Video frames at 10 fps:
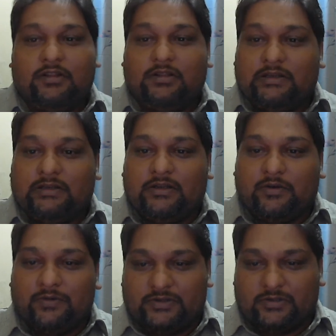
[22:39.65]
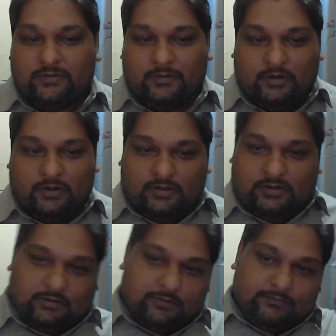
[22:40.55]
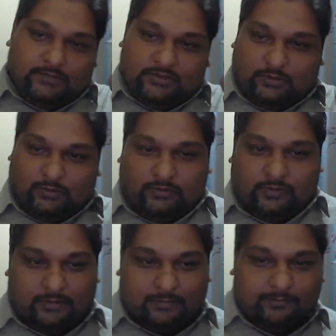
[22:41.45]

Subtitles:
Indian origin. So a shout out to him,